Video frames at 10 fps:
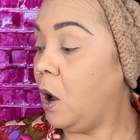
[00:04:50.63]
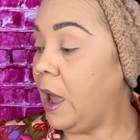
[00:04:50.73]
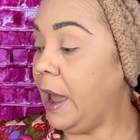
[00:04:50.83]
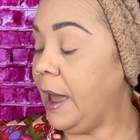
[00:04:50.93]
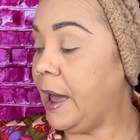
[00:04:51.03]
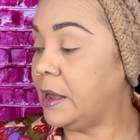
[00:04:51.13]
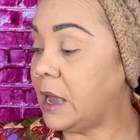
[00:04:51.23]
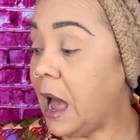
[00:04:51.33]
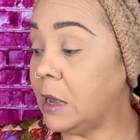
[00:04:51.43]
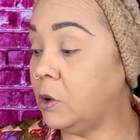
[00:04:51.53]
And
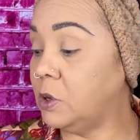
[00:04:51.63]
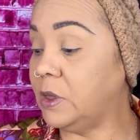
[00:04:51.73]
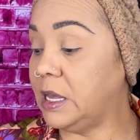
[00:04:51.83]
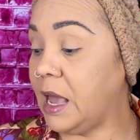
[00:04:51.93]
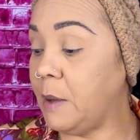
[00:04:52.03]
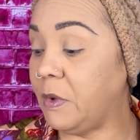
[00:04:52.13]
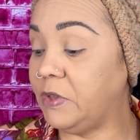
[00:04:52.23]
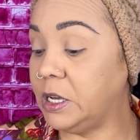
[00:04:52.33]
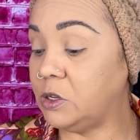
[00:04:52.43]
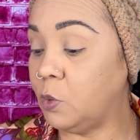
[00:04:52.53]
I don't know the name of
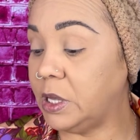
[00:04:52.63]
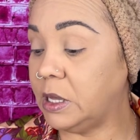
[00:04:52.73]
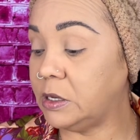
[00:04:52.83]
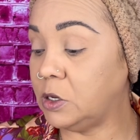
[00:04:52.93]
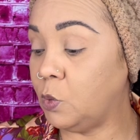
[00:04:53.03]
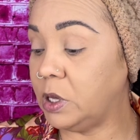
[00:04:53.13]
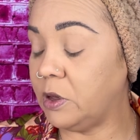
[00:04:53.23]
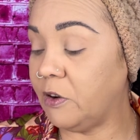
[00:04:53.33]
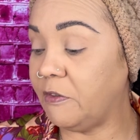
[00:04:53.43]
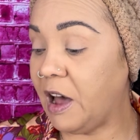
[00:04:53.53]
this one. This is one of their
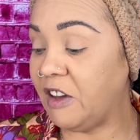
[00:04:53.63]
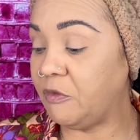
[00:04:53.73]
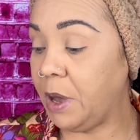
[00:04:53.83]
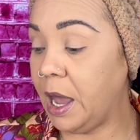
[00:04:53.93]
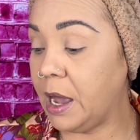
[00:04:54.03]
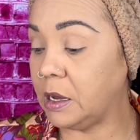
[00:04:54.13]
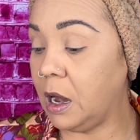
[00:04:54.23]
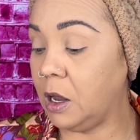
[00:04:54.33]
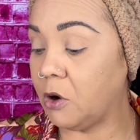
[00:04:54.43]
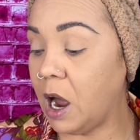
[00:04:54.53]
5-pan
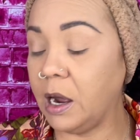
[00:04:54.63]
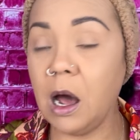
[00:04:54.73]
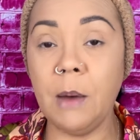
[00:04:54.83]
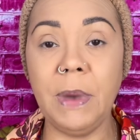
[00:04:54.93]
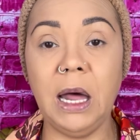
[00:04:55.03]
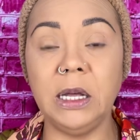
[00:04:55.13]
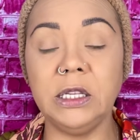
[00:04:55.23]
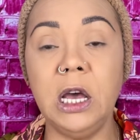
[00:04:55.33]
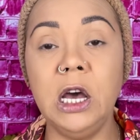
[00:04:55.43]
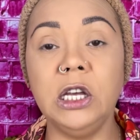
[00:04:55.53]
color icon palettes.
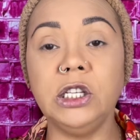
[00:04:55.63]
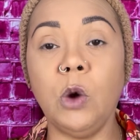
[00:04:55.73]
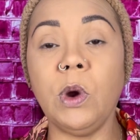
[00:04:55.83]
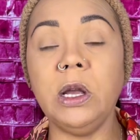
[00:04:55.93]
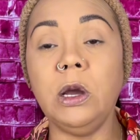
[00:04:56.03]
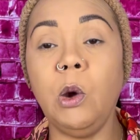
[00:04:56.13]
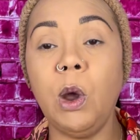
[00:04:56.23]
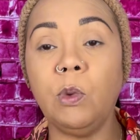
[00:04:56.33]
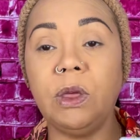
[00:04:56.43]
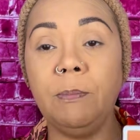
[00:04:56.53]
So we're going to go in
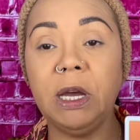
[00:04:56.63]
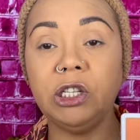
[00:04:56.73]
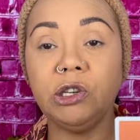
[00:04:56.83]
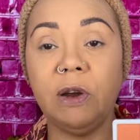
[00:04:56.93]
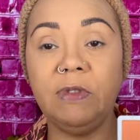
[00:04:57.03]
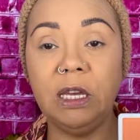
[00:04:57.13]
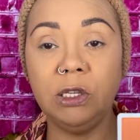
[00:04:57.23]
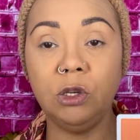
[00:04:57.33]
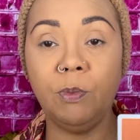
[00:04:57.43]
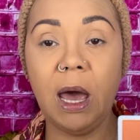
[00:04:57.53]
with a mixture of these two
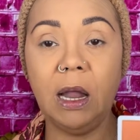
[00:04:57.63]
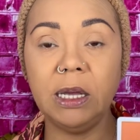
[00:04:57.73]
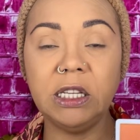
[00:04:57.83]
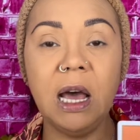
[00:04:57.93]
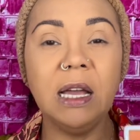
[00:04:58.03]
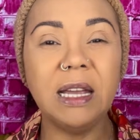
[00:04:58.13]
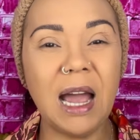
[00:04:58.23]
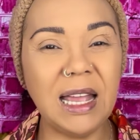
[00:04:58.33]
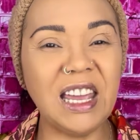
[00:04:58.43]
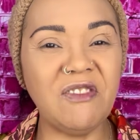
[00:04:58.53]
palettes to kind
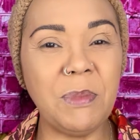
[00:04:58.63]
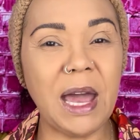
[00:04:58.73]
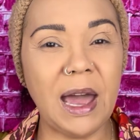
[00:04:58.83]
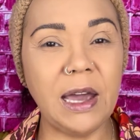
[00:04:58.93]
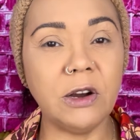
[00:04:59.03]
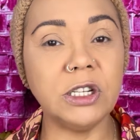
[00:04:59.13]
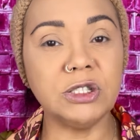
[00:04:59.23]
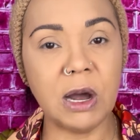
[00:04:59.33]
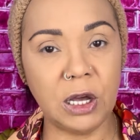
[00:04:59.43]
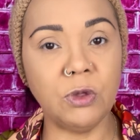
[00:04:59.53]
of give me an anchor so I
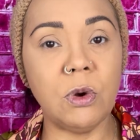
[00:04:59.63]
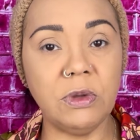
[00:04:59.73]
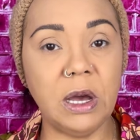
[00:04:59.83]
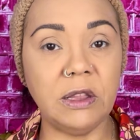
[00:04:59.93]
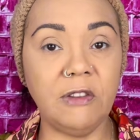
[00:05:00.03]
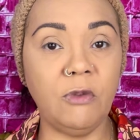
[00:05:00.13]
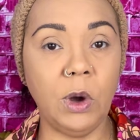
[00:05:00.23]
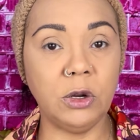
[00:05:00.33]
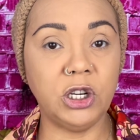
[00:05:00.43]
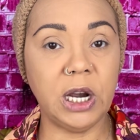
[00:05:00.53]
can throw down that foil
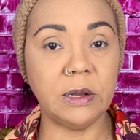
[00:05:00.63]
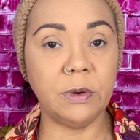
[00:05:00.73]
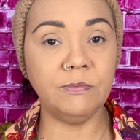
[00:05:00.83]
shadow.